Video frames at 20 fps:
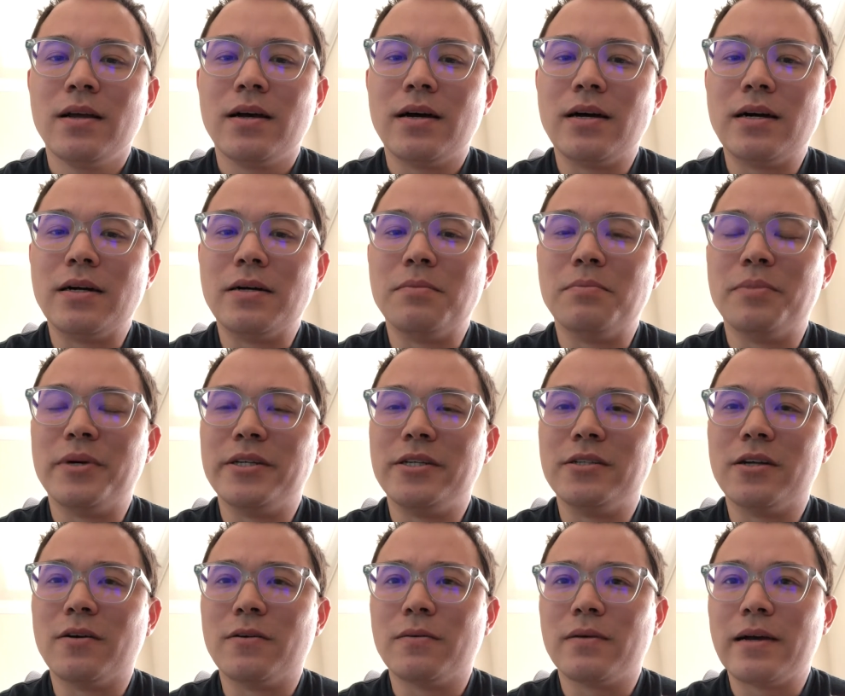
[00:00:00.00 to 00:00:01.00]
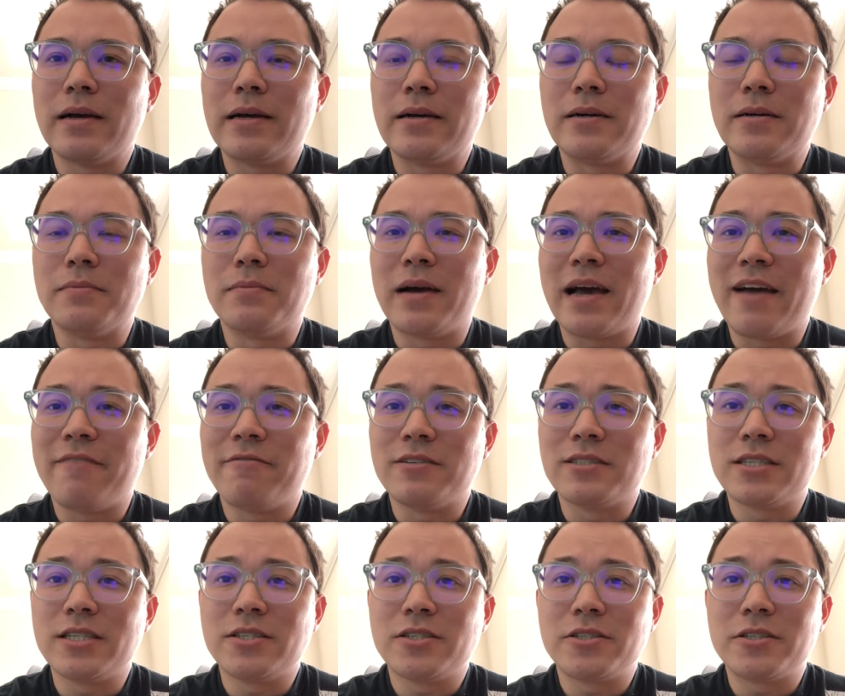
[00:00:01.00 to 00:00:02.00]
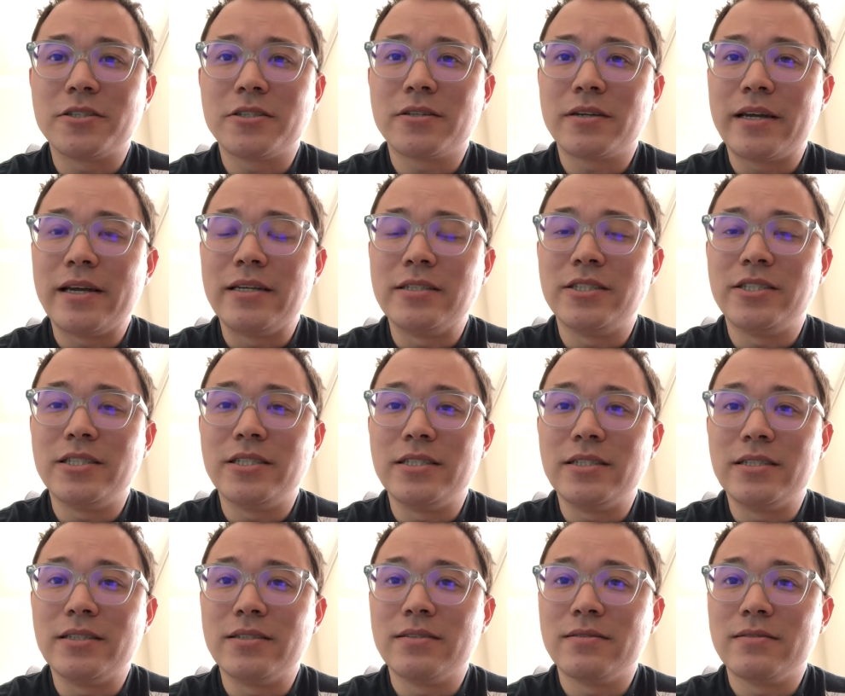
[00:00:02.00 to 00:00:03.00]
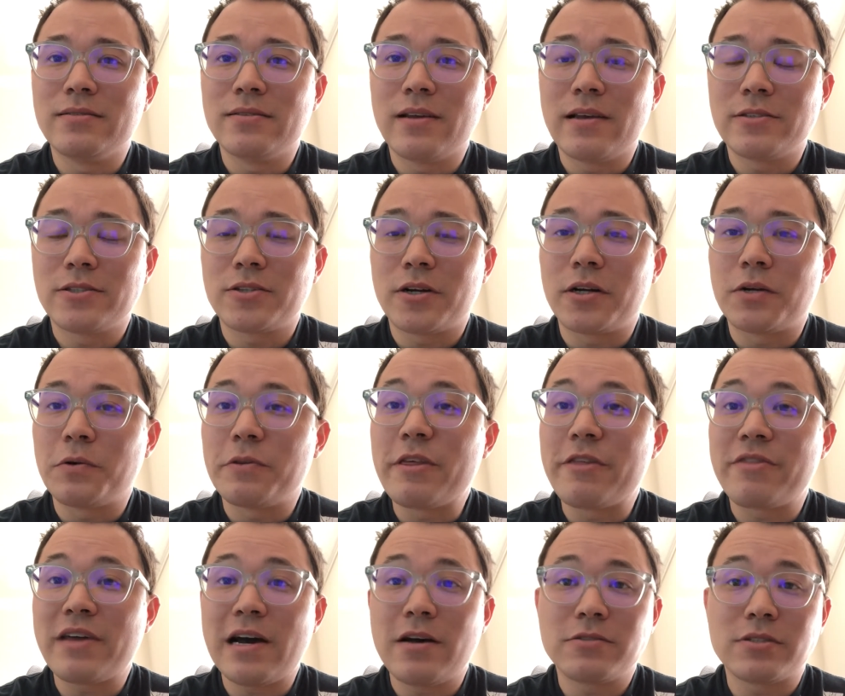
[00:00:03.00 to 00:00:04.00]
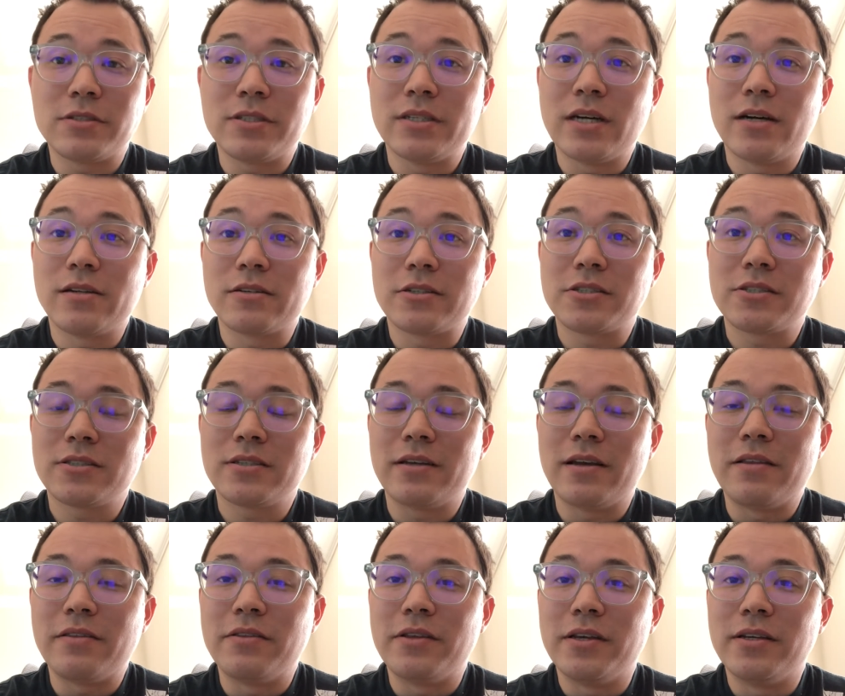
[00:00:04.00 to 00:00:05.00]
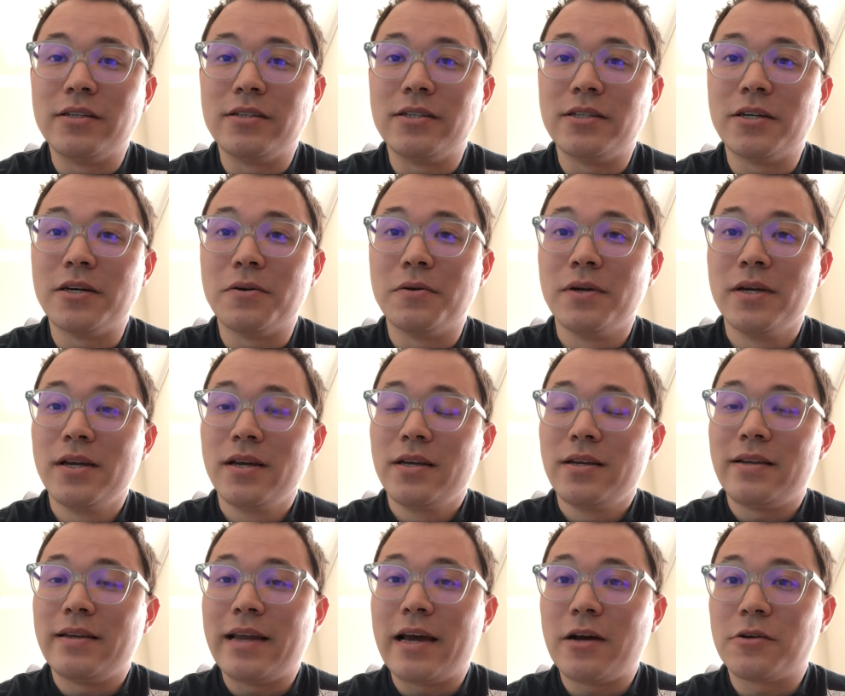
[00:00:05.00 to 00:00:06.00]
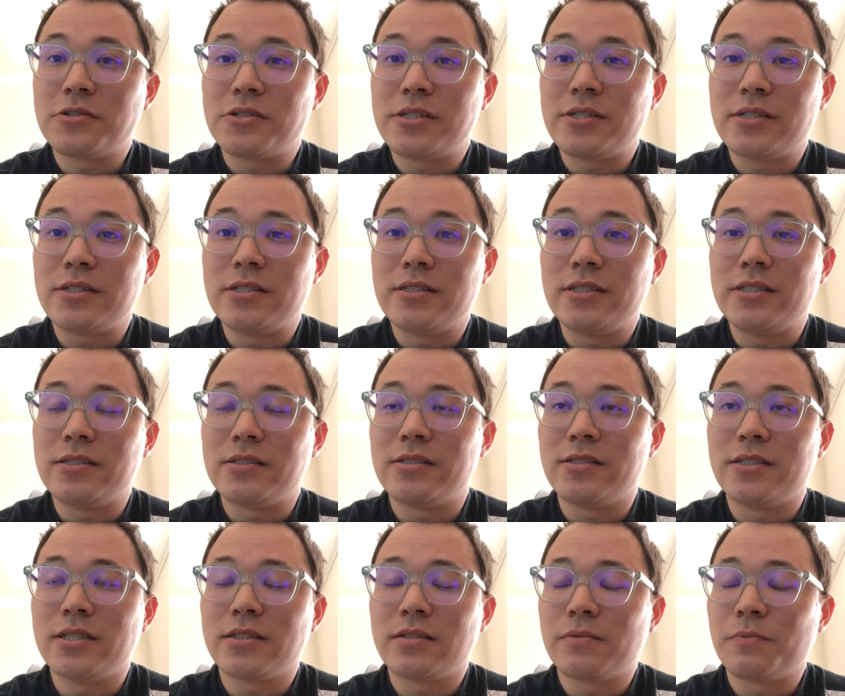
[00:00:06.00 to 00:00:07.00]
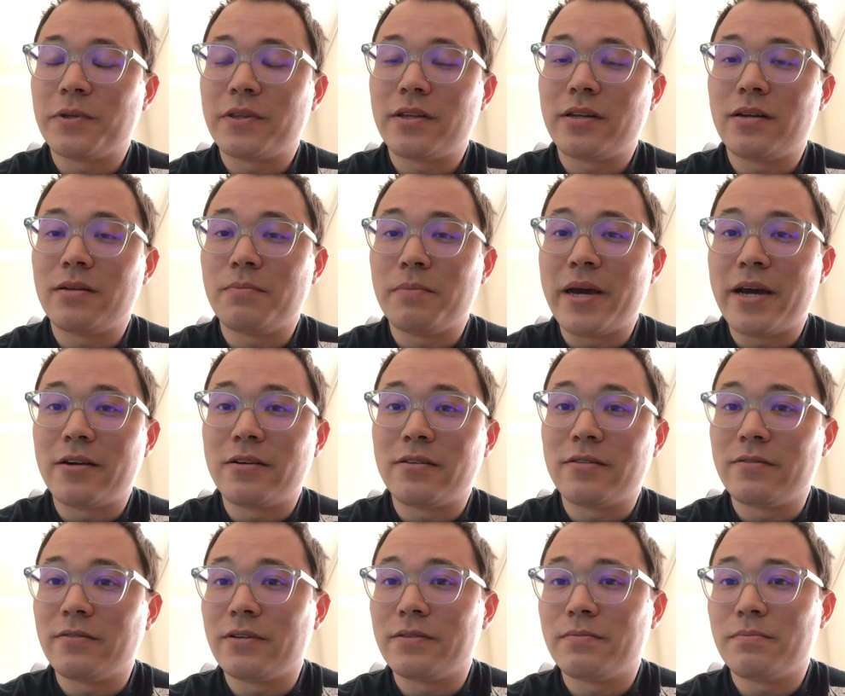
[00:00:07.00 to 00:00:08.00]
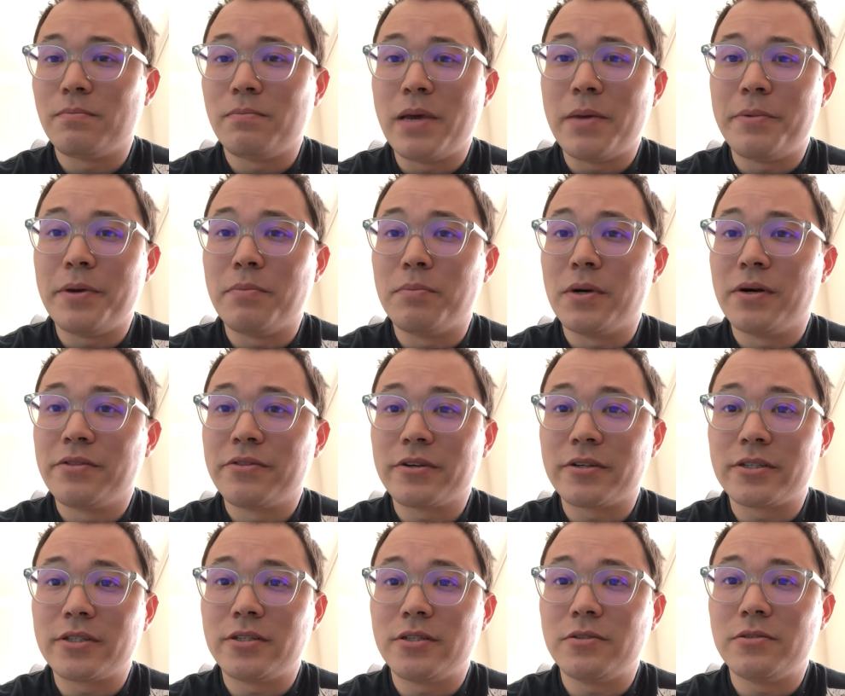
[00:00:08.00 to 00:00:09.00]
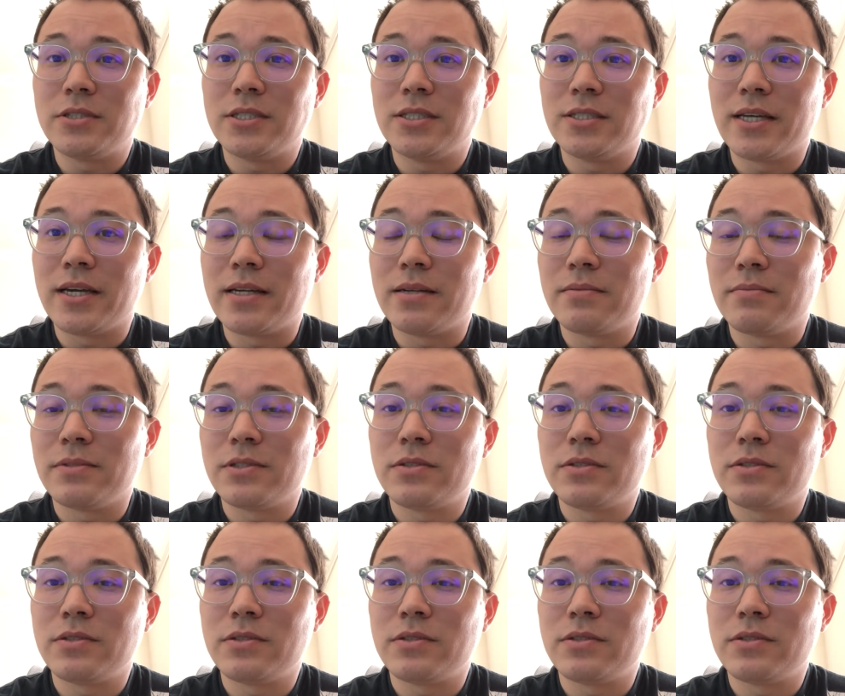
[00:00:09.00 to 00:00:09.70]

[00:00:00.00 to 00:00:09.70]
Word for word: Uh, but, you know, um, I have a sister and she started with a $1,000. And then, you know, now she's just within a matter of a, maybe a month or two, she's at